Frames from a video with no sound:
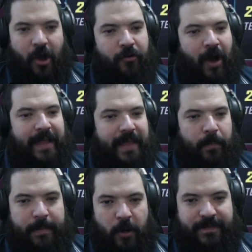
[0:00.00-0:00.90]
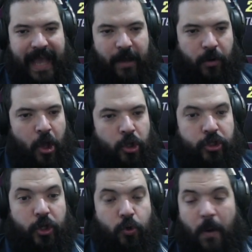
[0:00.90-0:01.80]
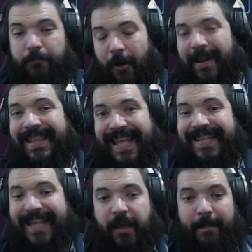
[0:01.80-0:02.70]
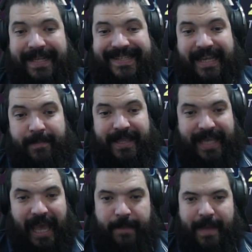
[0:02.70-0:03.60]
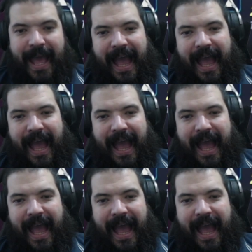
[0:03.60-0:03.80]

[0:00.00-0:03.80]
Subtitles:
Right, then we move down to probably the second best team in the game.